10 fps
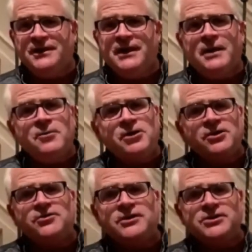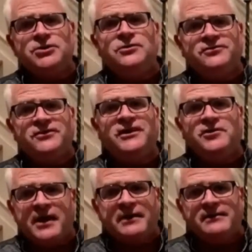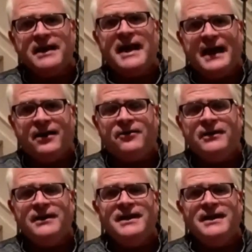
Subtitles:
I want to encourage you to figure out now